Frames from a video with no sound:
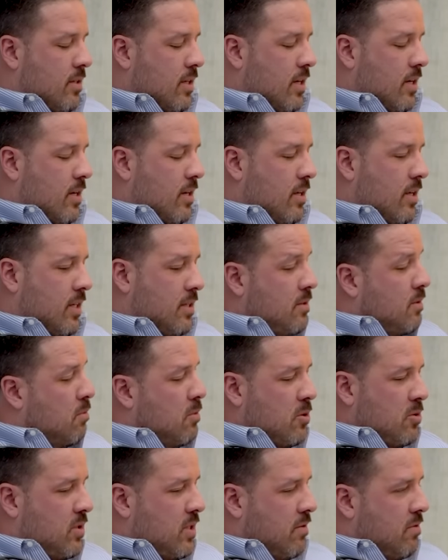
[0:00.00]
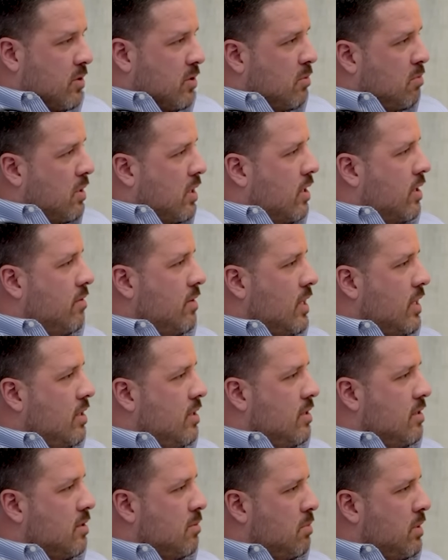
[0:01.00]
the most difficult part of it
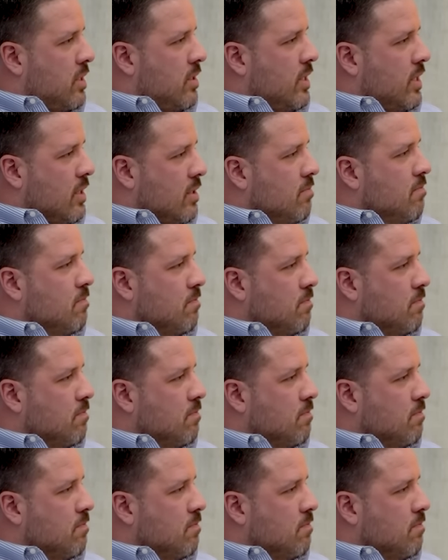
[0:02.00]
is the billing.